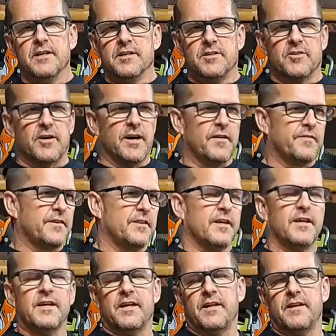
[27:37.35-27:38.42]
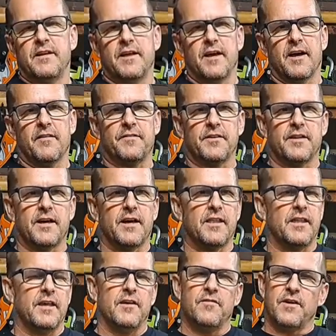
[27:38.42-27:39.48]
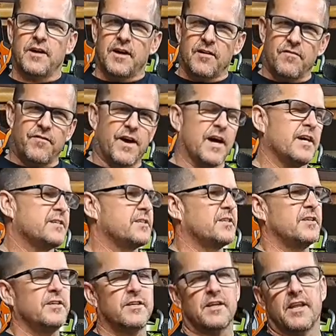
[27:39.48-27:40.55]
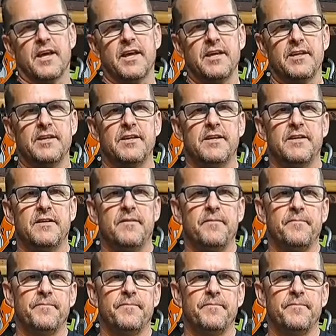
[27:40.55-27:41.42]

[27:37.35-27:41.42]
So after then, after that, they even got faster and lighter,